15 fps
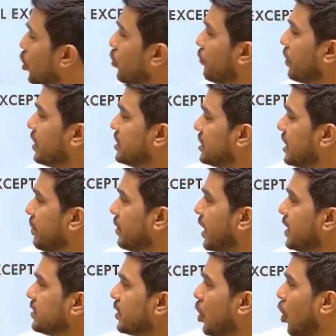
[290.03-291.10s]
Fincham
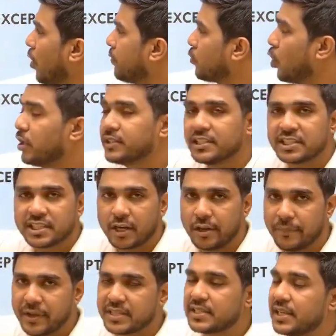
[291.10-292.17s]
test, of course,
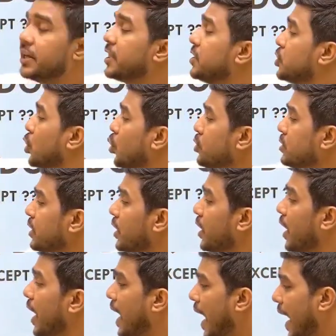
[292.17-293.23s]
stenopic slit is used.
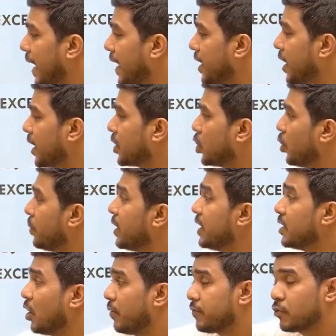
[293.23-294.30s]

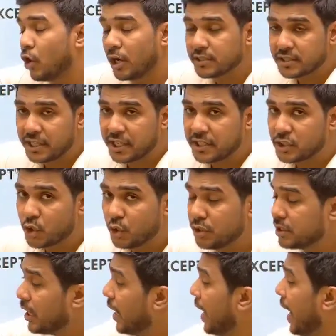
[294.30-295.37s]
Iridectomy, of course, it is used.
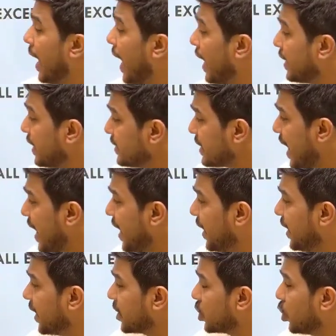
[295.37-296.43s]
and this
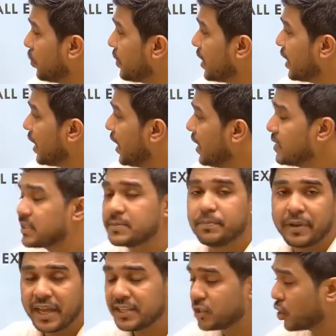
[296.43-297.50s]
iridectomy is
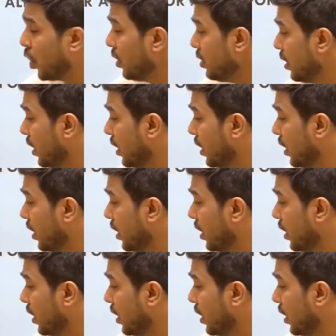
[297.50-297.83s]
based on